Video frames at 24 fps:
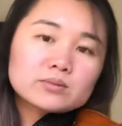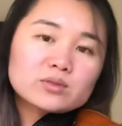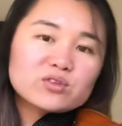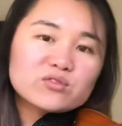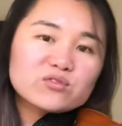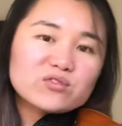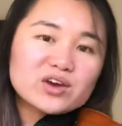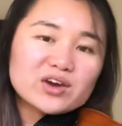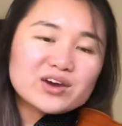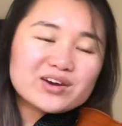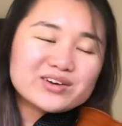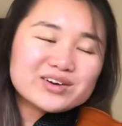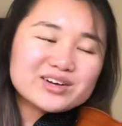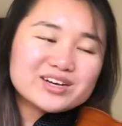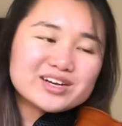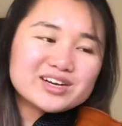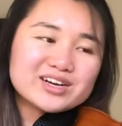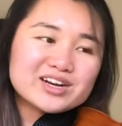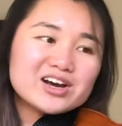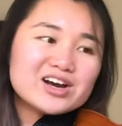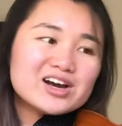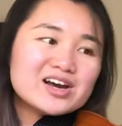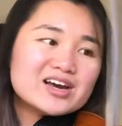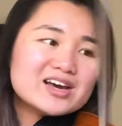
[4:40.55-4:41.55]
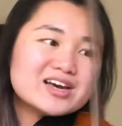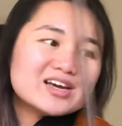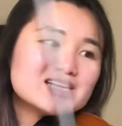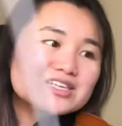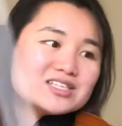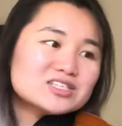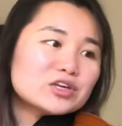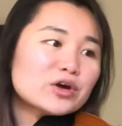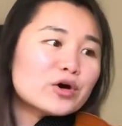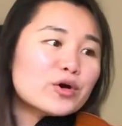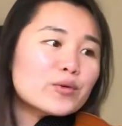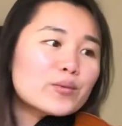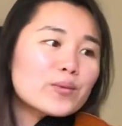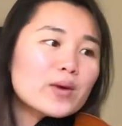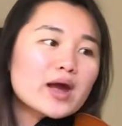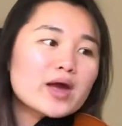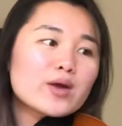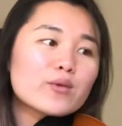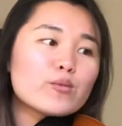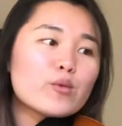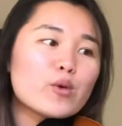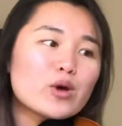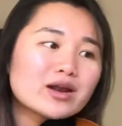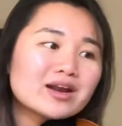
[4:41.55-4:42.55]
Very nice. All
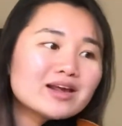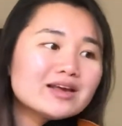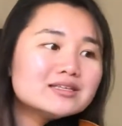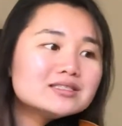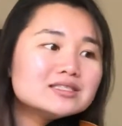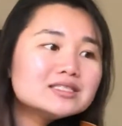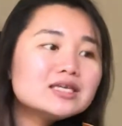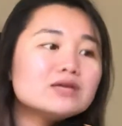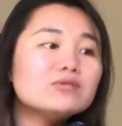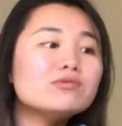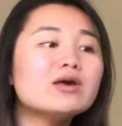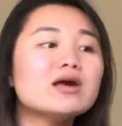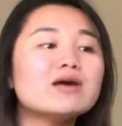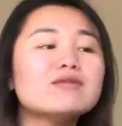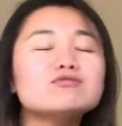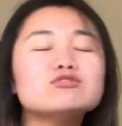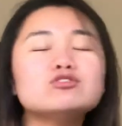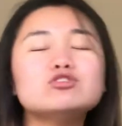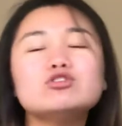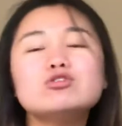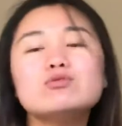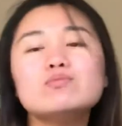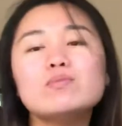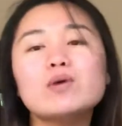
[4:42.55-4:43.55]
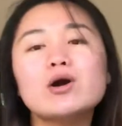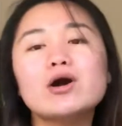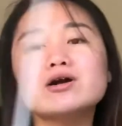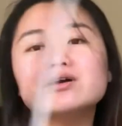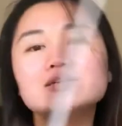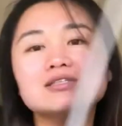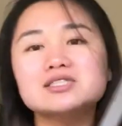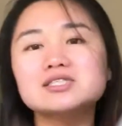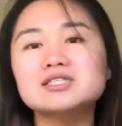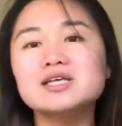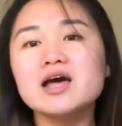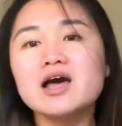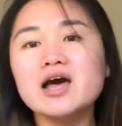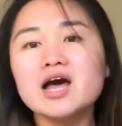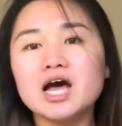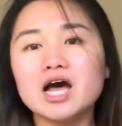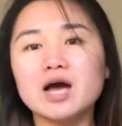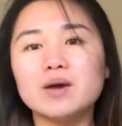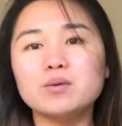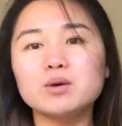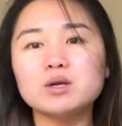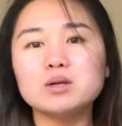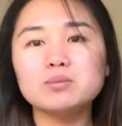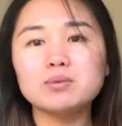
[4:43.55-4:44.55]
right, 118, we have 2 parts.
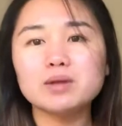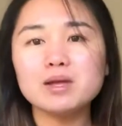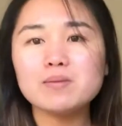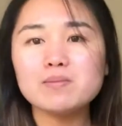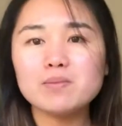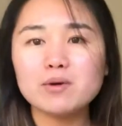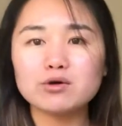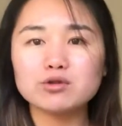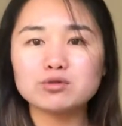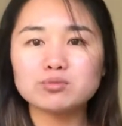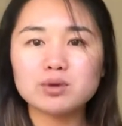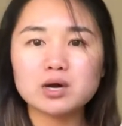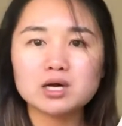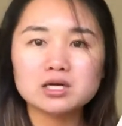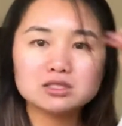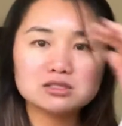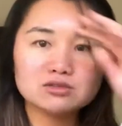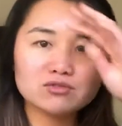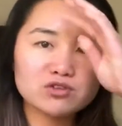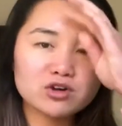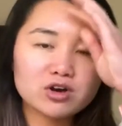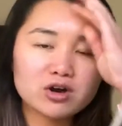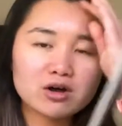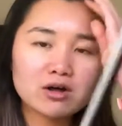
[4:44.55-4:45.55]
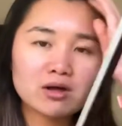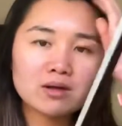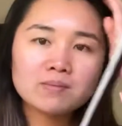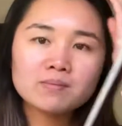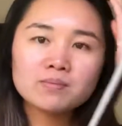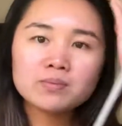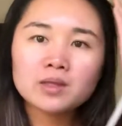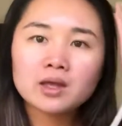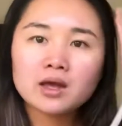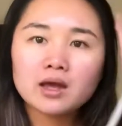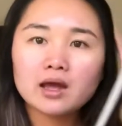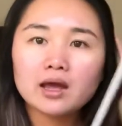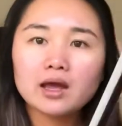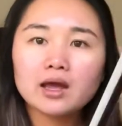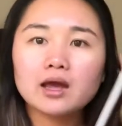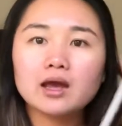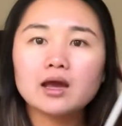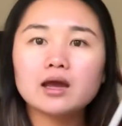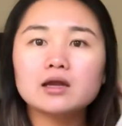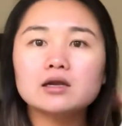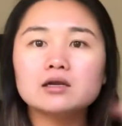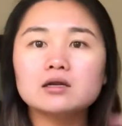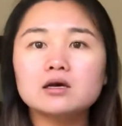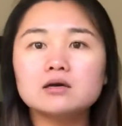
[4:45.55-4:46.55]
I'm gonna play both parts for y'all
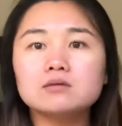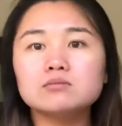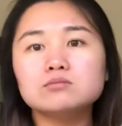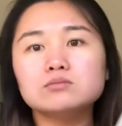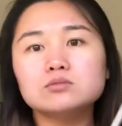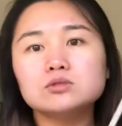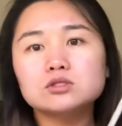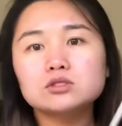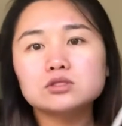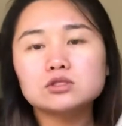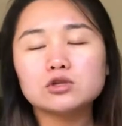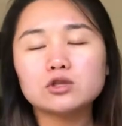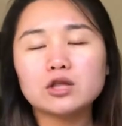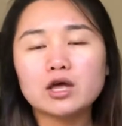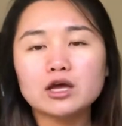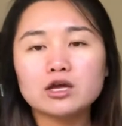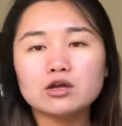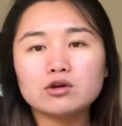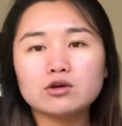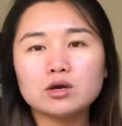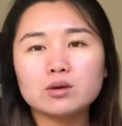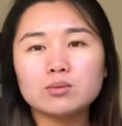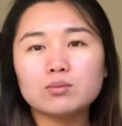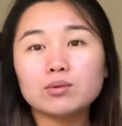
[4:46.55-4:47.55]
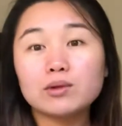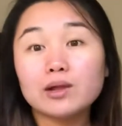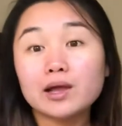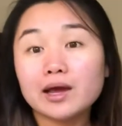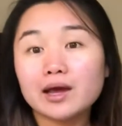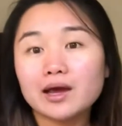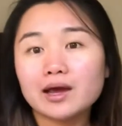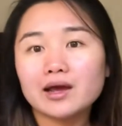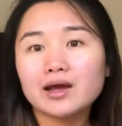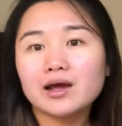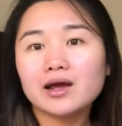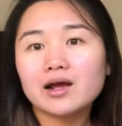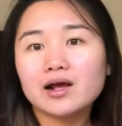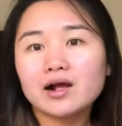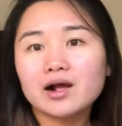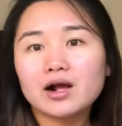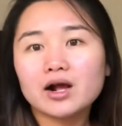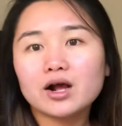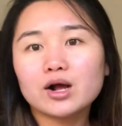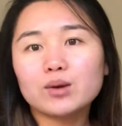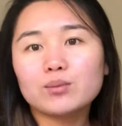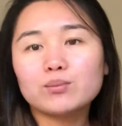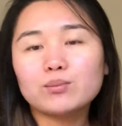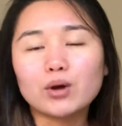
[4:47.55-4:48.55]
and so that you can play
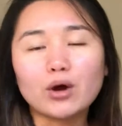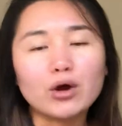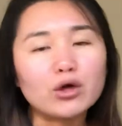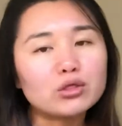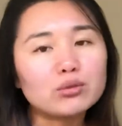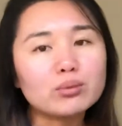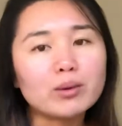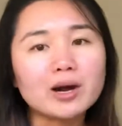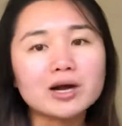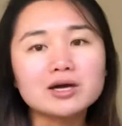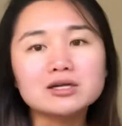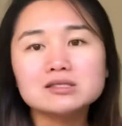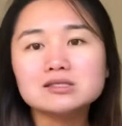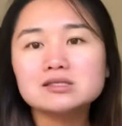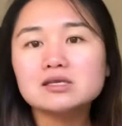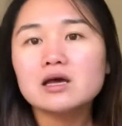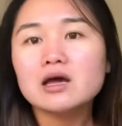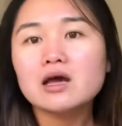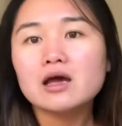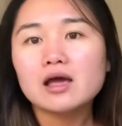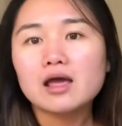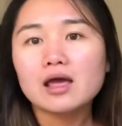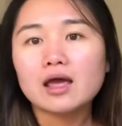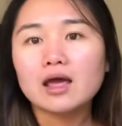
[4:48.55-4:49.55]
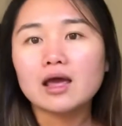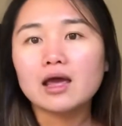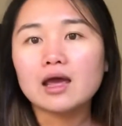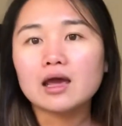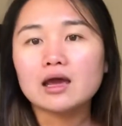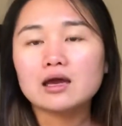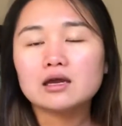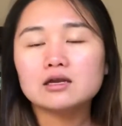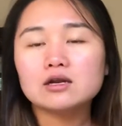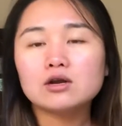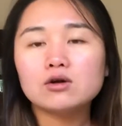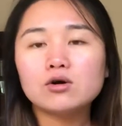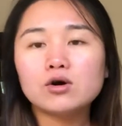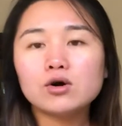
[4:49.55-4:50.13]
both parts. And